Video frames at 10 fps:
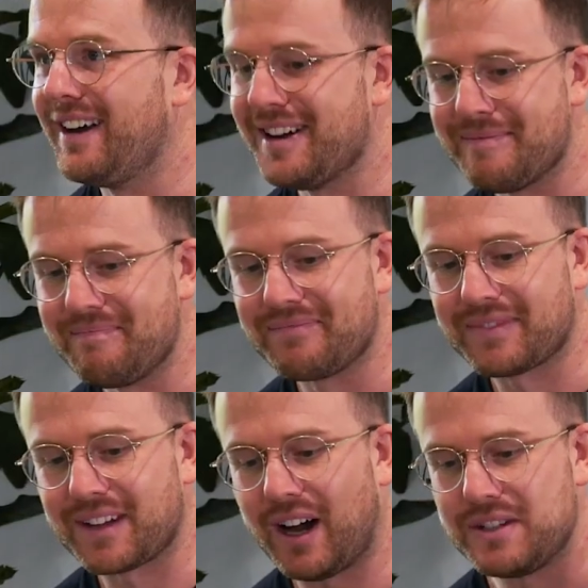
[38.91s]

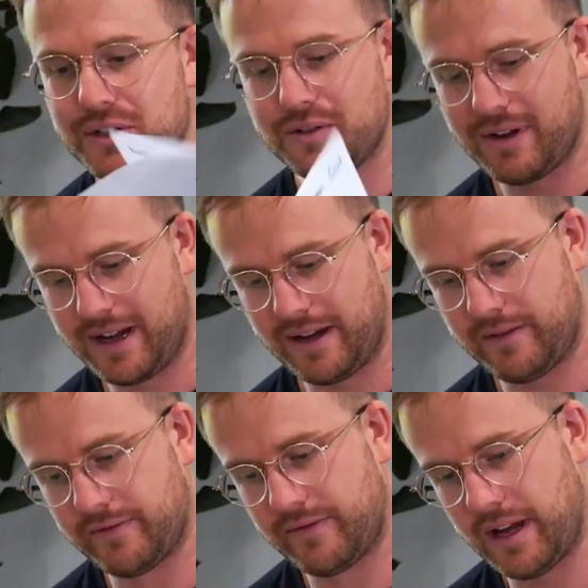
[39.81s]
I do
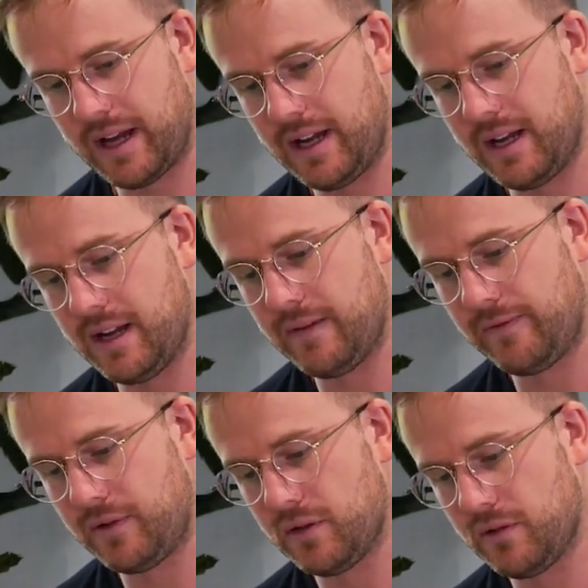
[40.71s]
have a
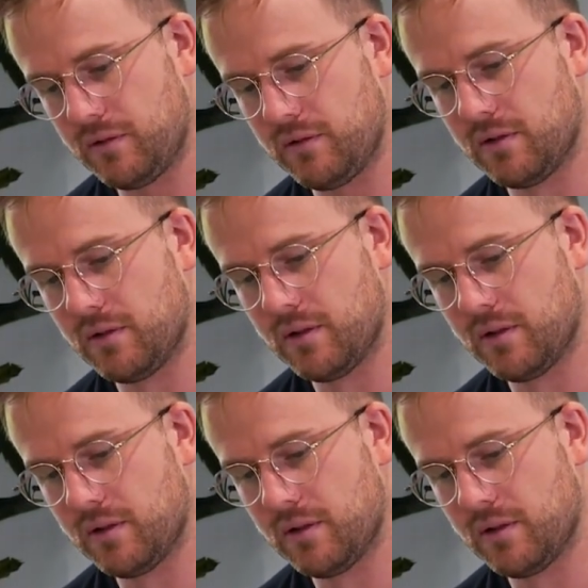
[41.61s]
few,